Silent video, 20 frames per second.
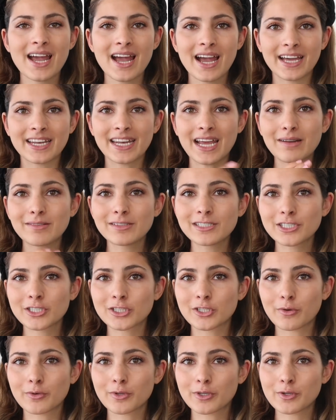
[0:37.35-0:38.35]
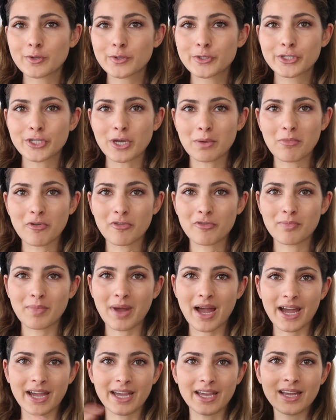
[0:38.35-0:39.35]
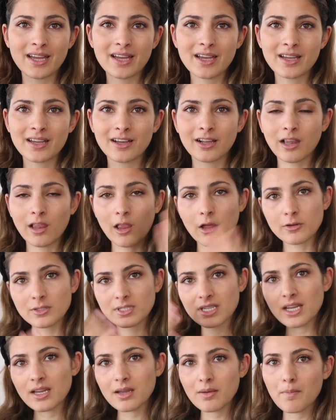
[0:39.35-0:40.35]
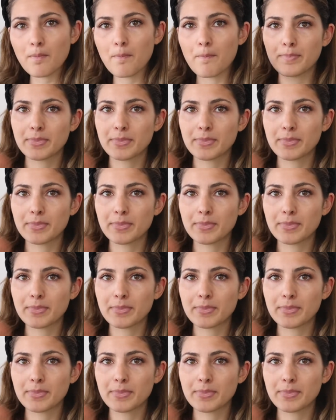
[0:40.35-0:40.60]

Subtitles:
And I will show you some of my clothing,